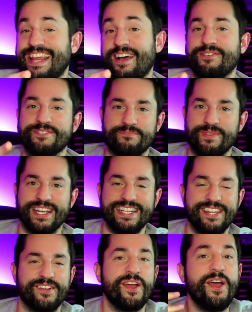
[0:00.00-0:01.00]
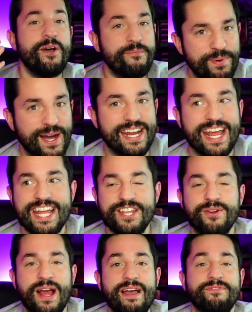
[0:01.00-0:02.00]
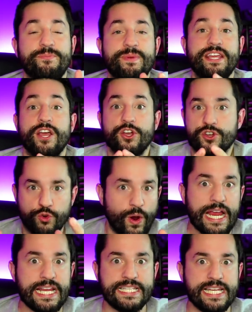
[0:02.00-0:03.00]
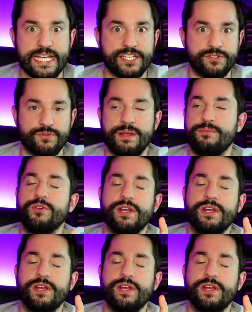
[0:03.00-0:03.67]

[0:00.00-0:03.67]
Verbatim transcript: That wasn't planned either. But you don't have to be crazy extreme.